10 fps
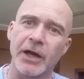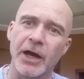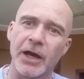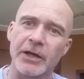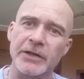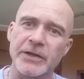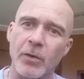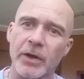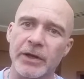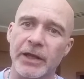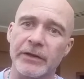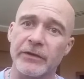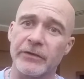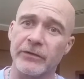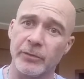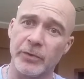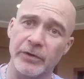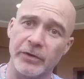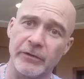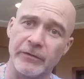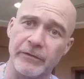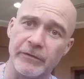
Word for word: because uh, I want to get this to be a